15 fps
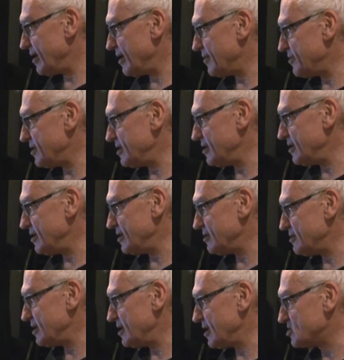
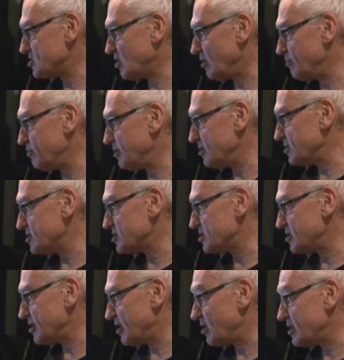the examples, you
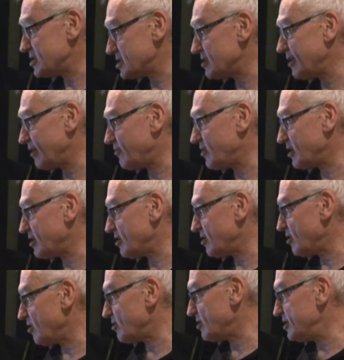know, in South Africa
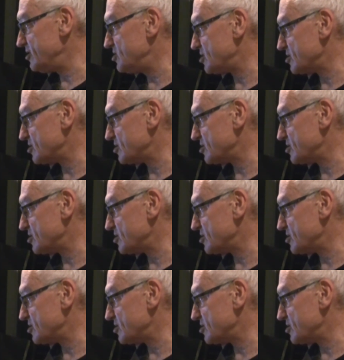are legion,